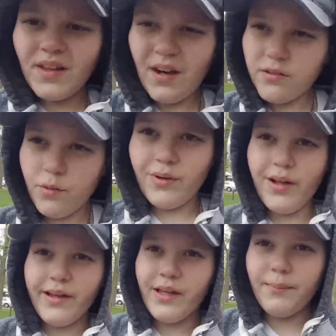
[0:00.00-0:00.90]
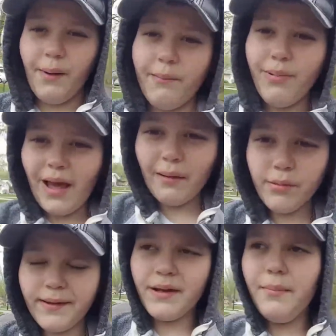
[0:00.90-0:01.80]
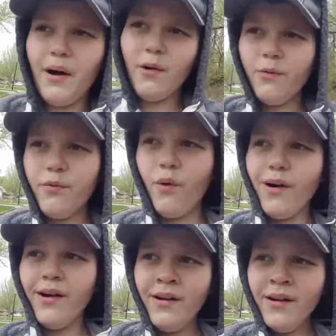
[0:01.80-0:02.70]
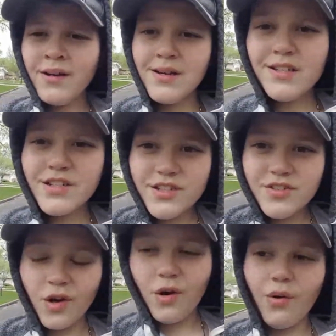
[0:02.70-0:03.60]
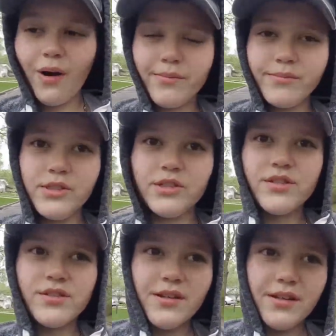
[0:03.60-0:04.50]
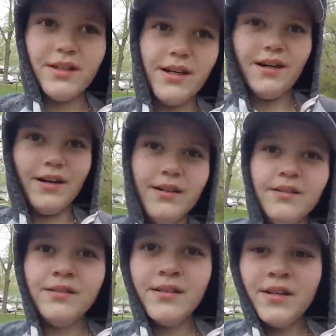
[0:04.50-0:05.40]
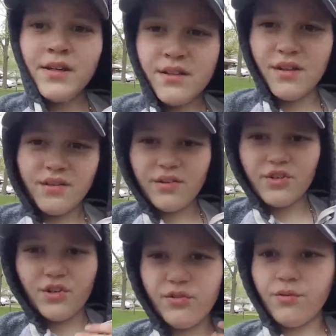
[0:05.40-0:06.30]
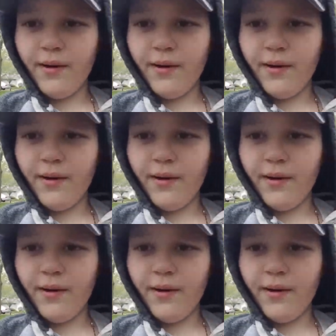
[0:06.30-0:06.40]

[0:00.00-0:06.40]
I don't know what I keep on blabbering about for, so I'm just gonna, since it just